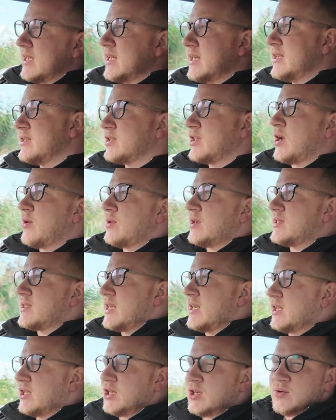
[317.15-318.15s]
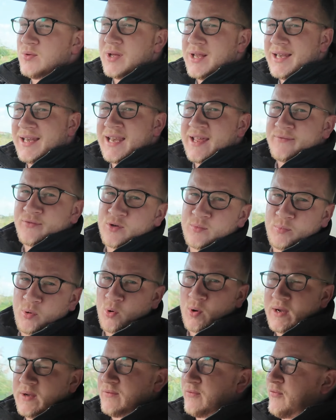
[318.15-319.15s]
is going to take you
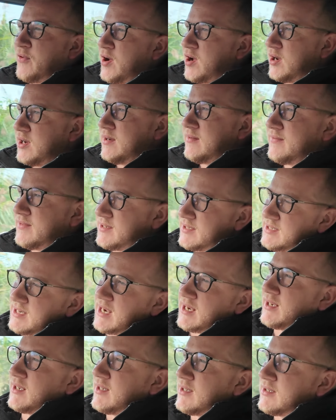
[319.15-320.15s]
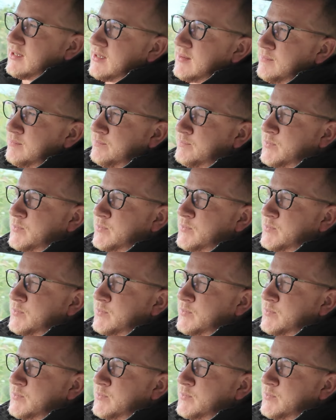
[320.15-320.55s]
11.5 seconds.